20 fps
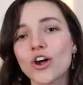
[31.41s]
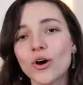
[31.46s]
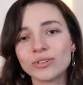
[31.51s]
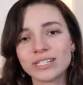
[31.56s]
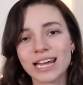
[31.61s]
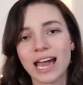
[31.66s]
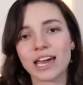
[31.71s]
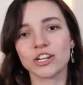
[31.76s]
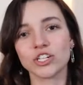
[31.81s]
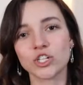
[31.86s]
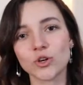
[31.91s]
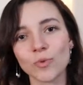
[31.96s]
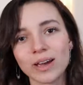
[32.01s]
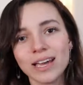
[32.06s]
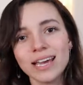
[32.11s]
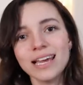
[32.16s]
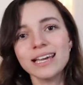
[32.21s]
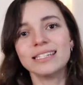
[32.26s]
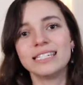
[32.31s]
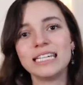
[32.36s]
go down into a
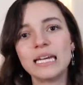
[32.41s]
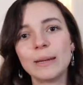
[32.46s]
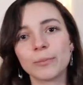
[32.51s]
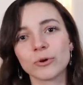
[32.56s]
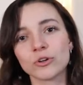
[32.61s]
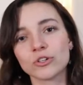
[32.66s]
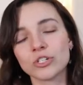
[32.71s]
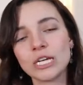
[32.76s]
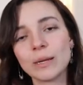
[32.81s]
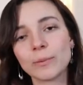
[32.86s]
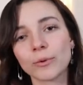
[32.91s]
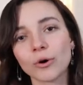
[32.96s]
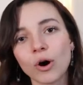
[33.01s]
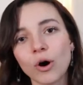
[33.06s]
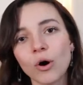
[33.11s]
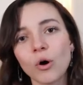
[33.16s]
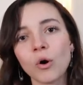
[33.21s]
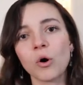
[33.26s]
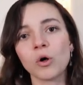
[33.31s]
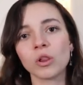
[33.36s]
deeper, deeper
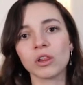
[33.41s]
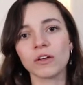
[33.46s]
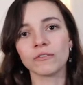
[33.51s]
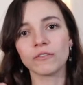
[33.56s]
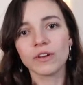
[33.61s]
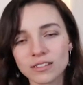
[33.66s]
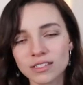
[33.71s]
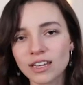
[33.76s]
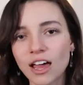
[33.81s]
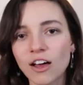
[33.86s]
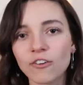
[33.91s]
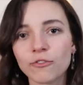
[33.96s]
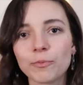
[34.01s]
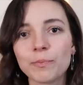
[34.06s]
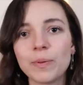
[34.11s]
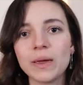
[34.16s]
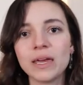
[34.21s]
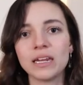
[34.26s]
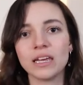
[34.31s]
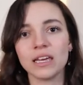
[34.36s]
hole of
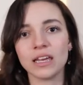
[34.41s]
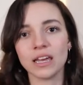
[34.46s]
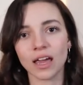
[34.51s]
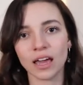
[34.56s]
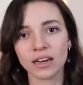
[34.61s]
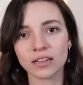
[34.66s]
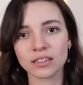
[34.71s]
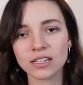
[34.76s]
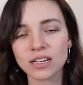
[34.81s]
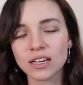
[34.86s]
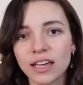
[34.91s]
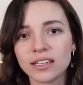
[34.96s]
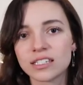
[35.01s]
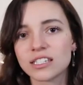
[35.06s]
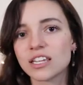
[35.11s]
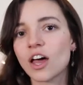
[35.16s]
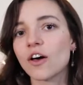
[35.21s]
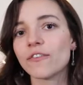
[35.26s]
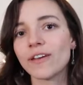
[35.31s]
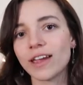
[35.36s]
self-pity and, and
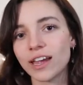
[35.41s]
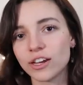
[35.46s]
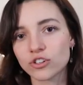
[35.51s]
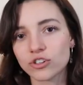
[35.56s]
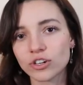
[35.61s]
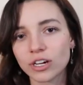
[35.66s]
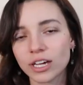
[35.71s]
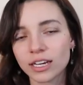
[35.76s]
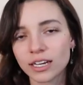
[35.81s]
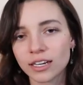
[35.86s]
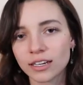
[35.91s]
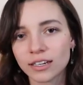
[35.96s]
self-hatred